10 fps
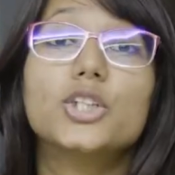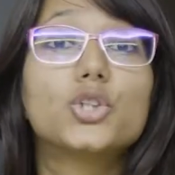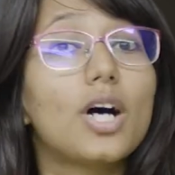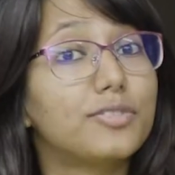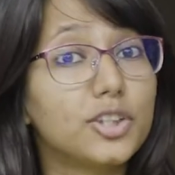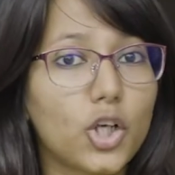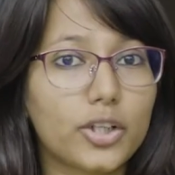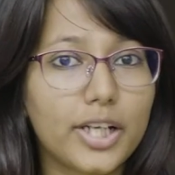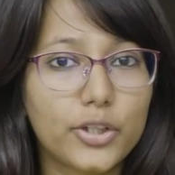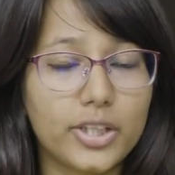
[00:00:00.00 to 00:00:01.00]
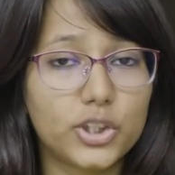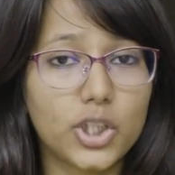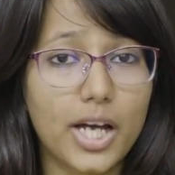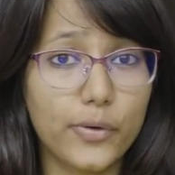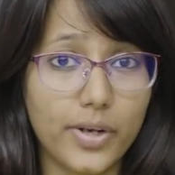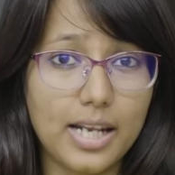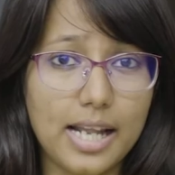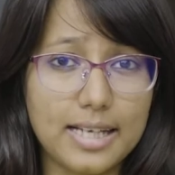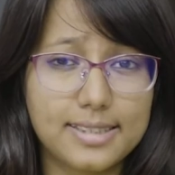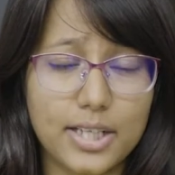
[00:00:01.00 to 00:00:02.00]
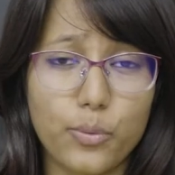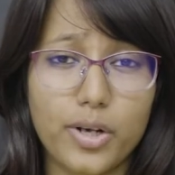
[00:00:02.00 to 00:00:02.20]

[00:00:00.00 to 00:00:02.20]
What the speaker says: So after talking to Nisha, I realized that